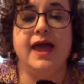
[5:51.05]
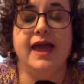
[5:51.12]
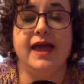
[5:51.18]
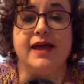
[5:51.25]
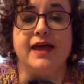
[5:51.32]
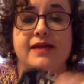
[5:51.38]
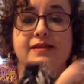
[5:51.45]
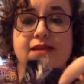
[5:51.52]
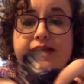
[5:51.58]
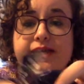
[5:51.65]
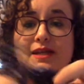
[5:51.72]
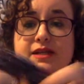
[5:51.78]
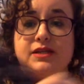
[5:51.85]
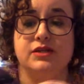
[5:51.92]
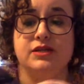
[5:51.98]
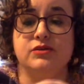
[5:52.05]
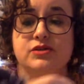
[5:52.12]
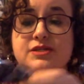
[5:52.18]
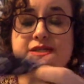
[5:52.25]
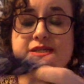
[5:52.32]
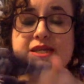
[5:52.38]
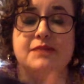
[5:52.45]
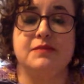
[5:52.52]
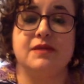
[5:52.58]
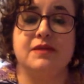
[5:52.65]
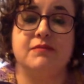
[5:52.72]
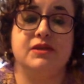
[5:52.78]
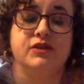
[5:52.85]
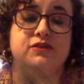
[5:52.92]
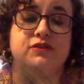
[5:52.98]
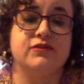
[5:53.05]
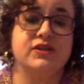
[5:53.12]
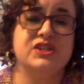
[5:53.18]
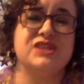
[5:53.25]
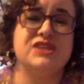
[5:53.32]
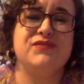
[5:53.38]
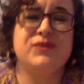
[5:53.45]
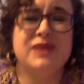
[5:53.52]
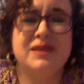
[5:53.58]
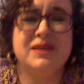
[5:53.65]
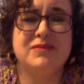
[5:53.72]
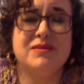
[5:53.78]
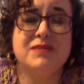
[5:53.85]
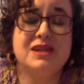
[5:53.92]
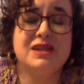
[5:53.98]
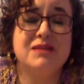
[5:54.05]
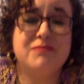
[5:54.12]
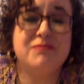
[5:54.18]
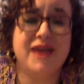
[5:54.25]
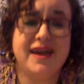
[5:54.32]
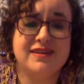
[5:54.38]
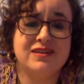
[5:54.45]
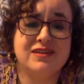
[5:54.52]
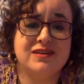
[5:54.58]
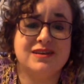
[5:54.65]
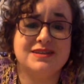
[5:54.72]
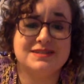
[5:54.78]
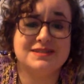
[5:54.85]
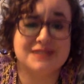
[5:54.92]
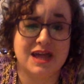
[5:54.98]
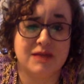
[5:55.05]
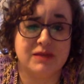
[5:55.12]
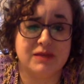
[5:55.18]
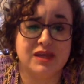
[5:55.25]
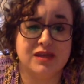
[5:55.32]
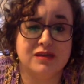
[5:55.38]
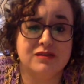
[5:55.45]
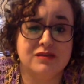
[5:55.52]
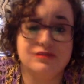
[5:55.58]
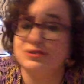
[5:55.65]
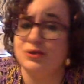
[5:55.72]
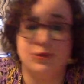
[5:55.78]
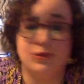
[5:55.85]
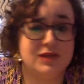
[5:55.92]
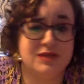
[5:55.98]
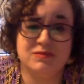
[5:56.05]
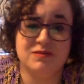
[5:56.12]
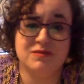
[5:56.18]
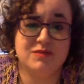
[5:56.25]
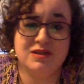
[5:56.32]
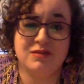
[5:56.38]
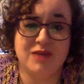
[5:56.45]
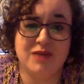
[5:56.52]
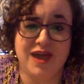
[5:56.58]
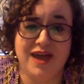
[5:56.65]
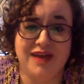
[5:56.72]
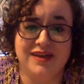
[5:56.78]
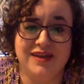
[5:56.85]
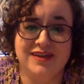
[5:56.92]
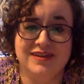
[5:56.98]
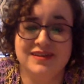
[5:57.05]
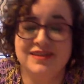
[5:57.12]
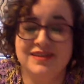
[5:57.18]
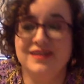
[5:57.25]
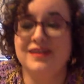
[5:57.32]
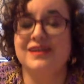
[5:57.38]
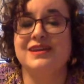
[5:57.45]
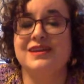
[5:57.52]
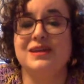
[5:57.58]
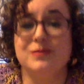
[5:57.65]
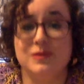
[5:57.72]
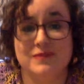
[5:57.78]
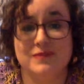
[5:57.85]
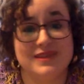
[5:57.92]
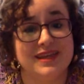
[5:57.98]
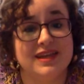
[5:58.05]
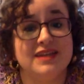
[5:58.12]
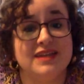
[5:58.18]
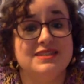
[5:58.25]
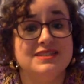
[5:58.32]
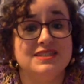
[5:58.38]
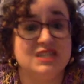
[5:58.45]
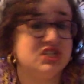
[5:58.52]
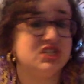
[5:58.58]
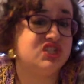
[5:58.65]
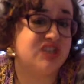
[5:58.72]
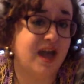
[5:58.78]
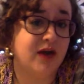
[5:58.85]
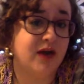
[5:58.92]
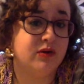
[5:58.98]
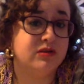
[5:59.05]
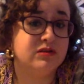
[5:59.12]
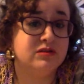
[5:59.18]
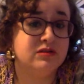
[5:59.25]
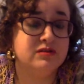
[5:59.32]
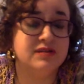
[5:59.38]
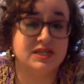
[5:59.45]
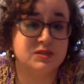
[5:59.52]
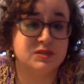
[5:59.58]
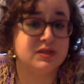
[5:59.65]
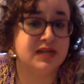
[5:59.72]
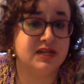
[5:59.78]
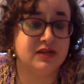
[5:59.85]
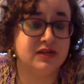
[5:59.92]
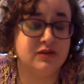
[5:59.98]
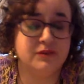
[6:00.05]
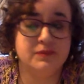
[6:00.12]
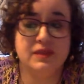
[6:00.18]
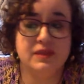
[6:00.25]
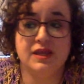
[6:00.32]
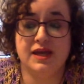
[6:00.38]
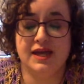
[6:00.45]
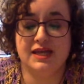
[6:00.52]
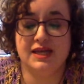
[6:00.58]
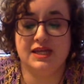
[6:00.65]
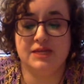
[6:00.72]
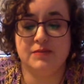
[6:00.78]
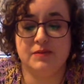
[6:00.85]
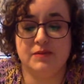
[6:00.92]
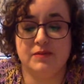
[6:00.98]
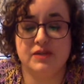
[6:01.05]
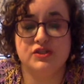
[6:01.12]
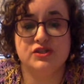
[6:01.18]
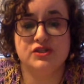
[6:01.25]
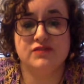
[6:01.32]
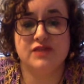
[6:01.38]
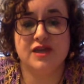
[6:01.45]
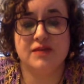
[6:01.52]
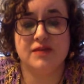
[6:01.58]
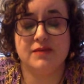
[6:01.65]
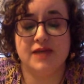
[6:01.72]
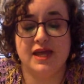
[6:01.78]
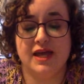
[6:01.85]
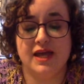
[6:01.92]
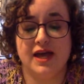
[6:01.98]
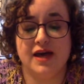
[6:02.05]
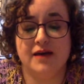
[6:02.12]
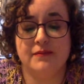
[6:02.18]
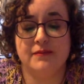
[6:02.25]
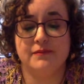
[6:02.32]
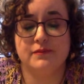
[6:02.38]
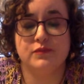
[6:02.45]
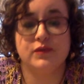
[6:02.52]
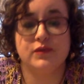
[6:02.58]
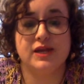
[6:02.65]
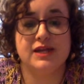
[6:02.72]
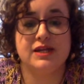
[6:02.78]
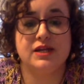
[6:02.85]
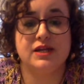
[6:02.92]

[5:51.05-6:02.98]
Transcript: and then you just keep them in your fridge. If you keep them in a bag, they'll get slimy. Don't keep them in a bag. Keep them in like a dish towel. That's what I do. I keep a bunch of them ready to